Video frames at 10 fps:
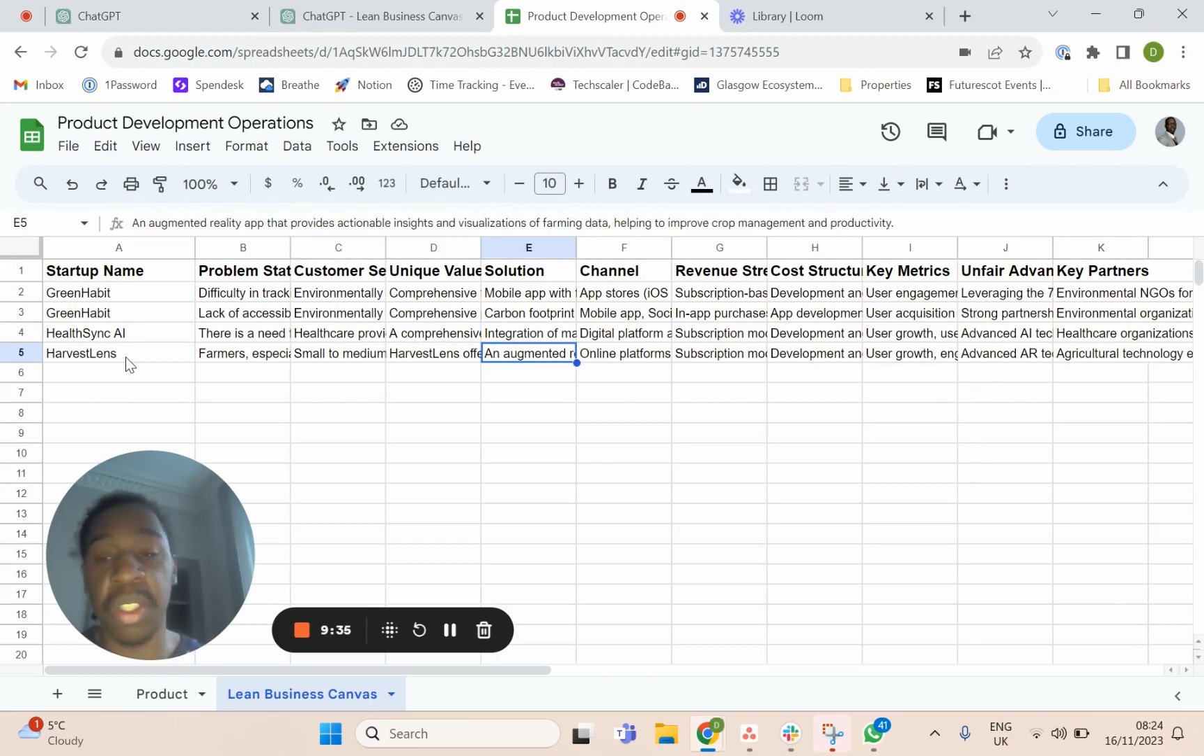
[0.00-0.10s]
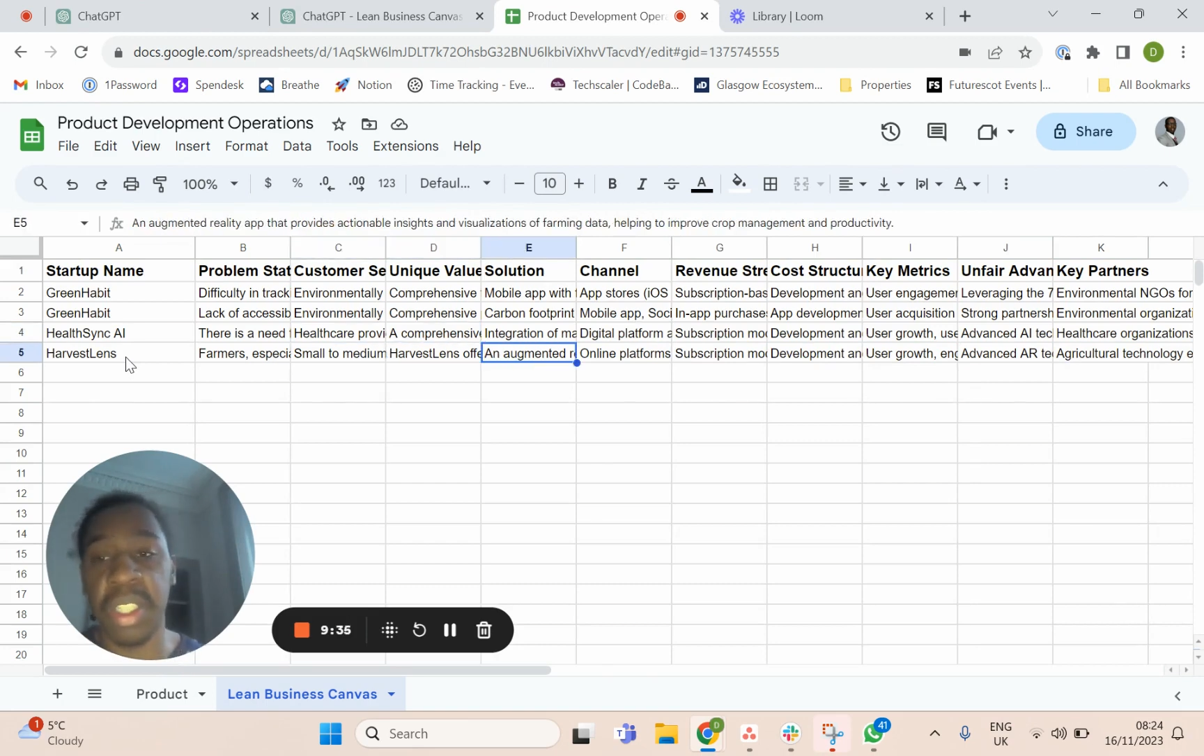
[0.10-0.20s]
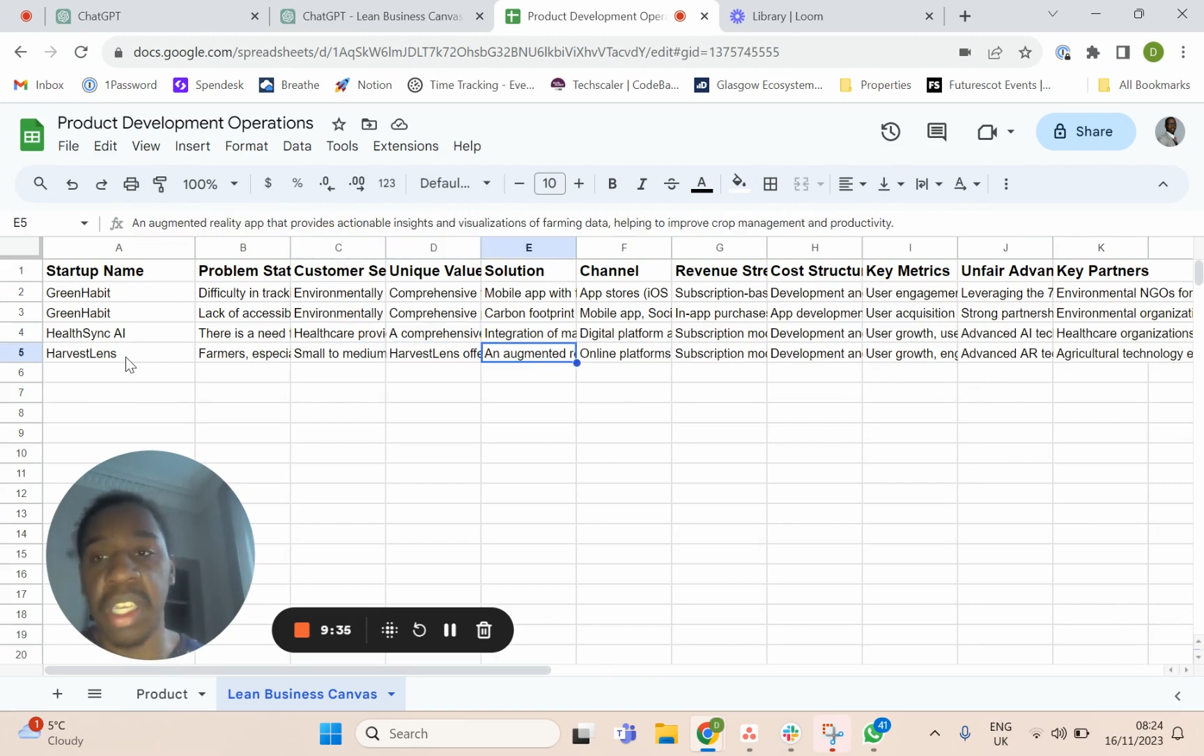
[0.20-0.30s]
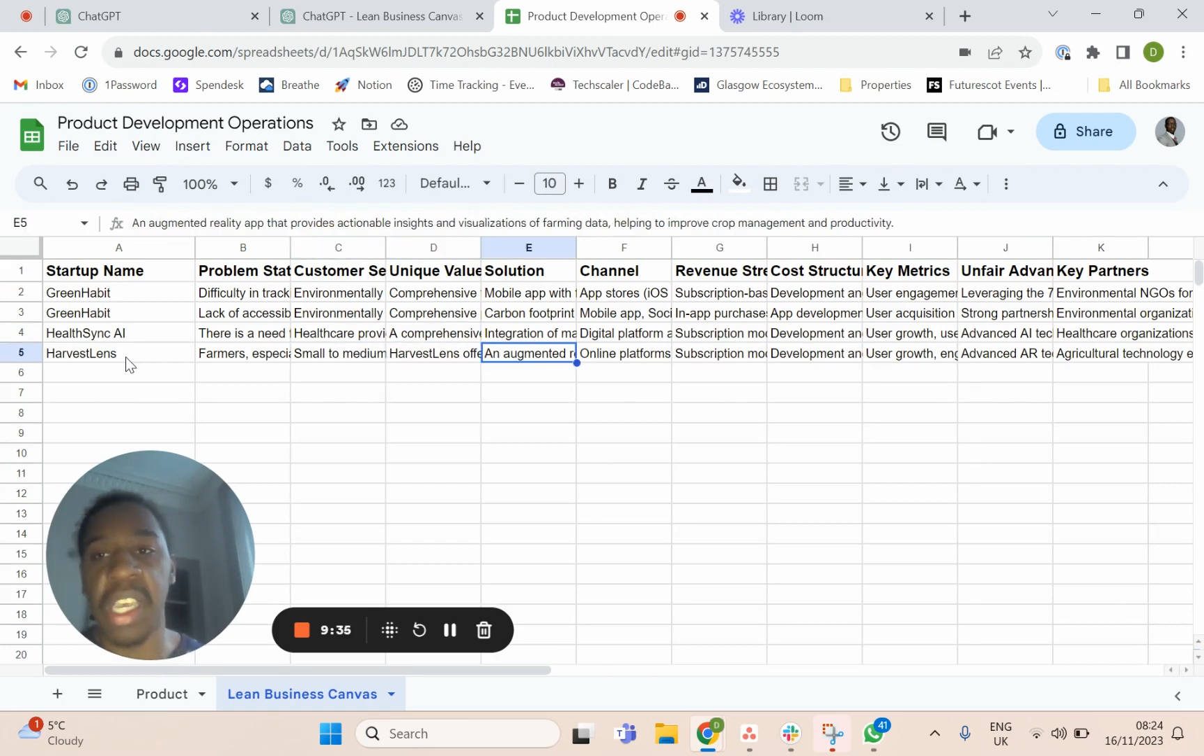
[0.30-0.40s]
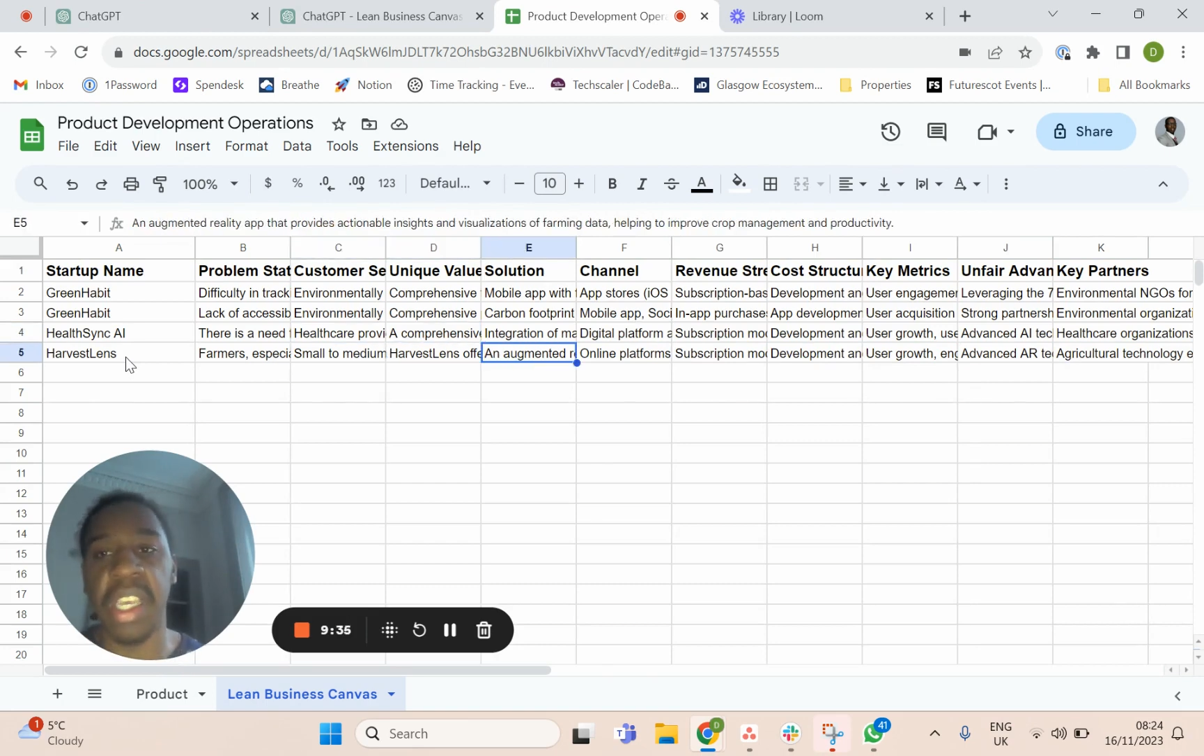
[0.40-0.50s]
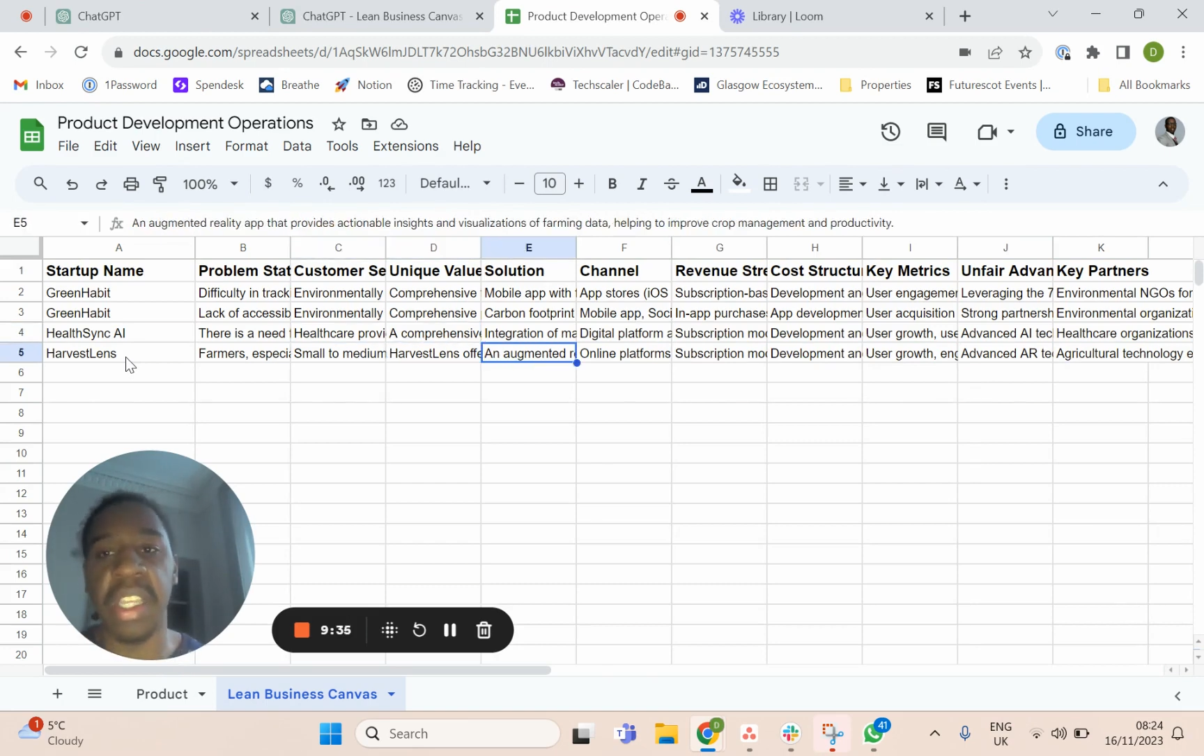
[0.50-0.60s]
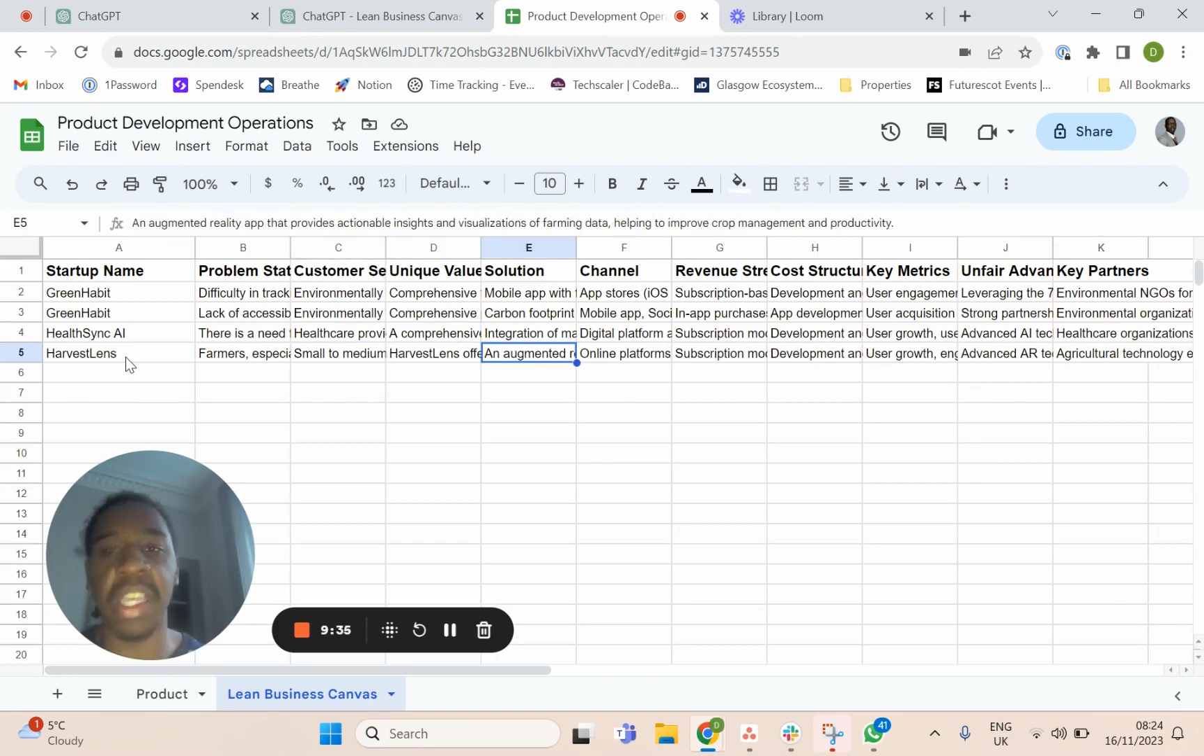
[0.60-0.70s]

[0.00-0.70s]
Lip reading: can see here